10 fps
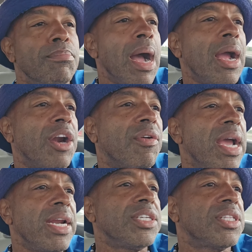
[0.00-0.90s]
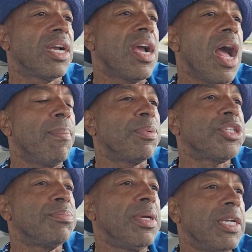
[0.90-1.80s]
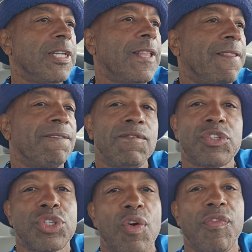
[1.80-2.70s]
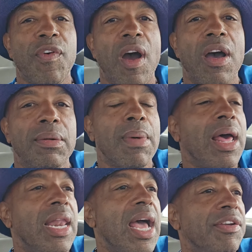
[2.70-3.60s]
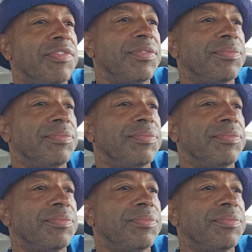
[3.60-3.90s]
my greatest accomplishment so far in my life